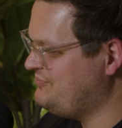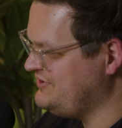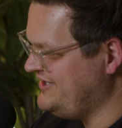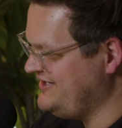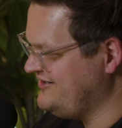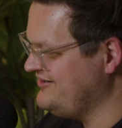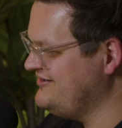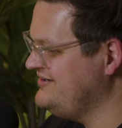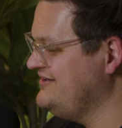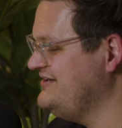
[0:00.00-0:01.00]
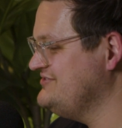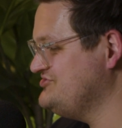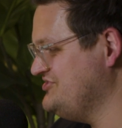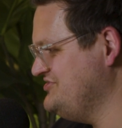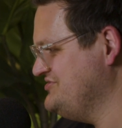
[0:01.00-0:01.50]
like Planner,
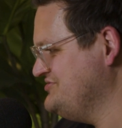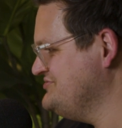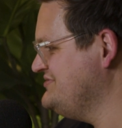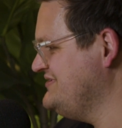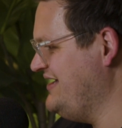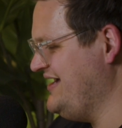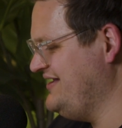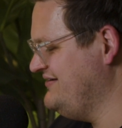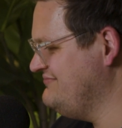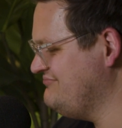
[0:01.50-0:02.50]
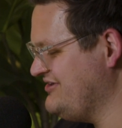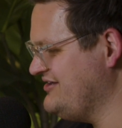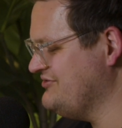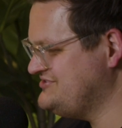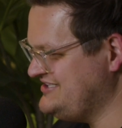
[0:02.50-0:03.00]
To-Do,
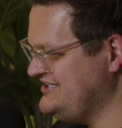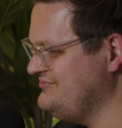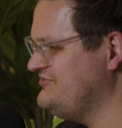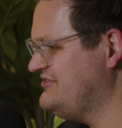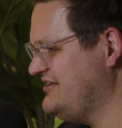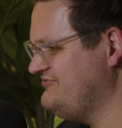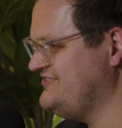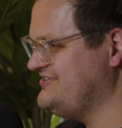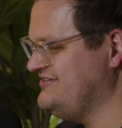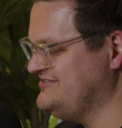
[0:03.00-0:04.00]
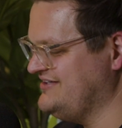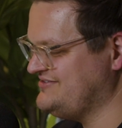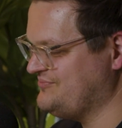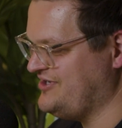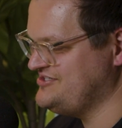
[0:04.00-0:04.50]
and Teams can
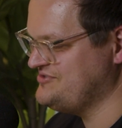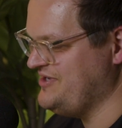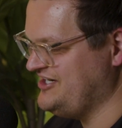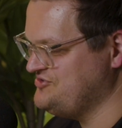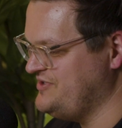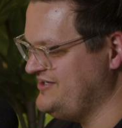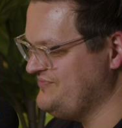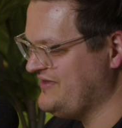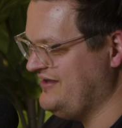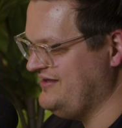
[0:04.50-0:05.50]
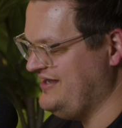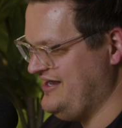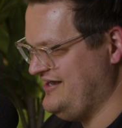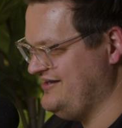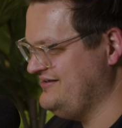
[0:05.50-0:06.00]
facilitate some project management.
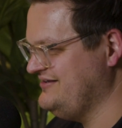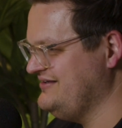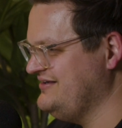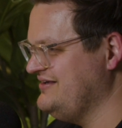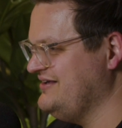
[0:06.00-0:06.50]
And